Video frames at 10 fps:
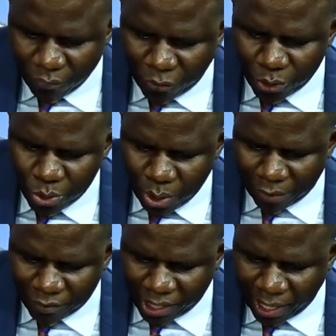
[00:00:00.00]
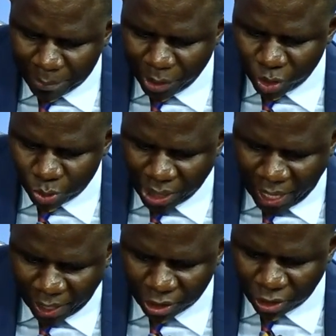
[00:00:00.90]
For you have come into the
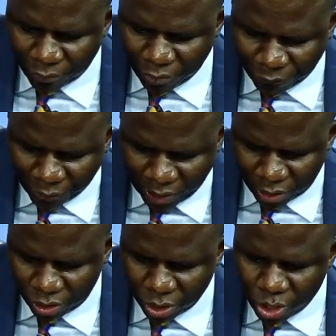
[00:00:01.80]
hand of your friend.